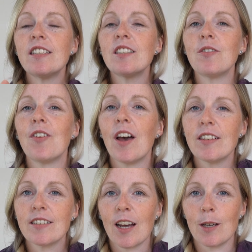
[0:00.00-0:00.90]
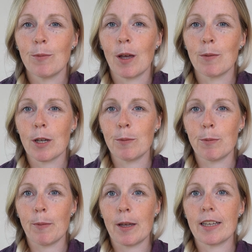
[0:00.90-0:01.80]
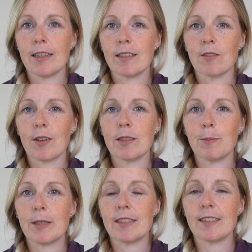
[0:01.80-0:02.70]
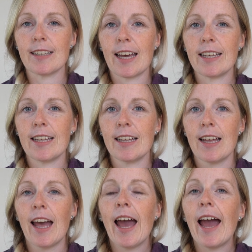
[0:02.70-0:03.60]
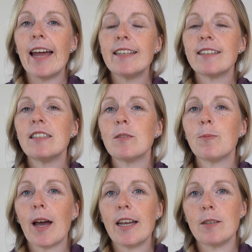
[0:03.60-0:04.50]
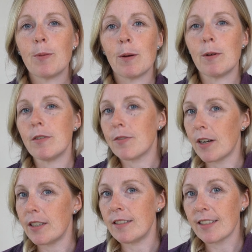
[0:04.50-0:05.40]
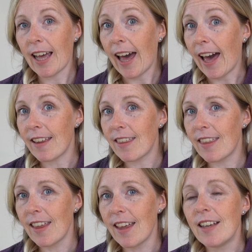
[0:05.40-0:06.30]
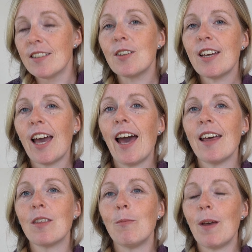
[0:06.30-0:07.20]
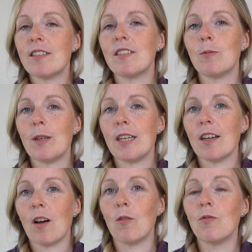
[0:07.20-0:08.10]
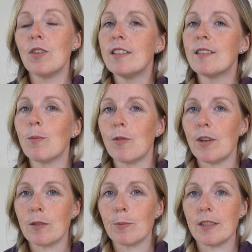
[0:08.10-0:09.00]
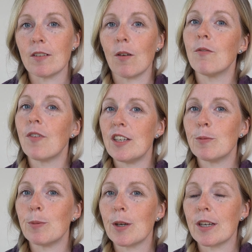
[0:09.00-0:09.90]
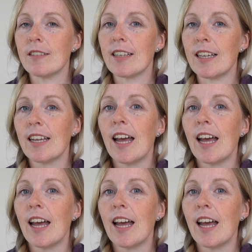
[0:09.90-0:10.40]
the first time that I'm going to be making this recipe today, and it's inspired by my friend Kath. So Kath messaged me on Really Simple Recipes on Facebook and said,